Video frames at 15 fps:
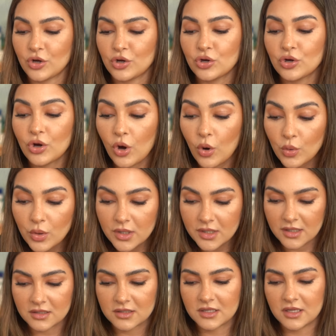
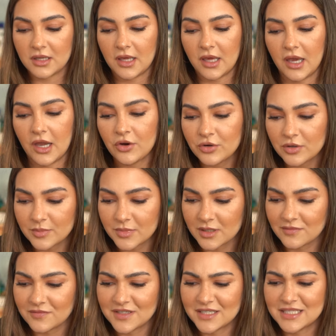coconut,
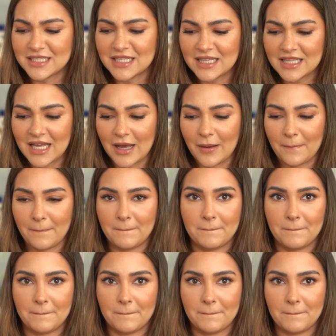caramel, vanilla,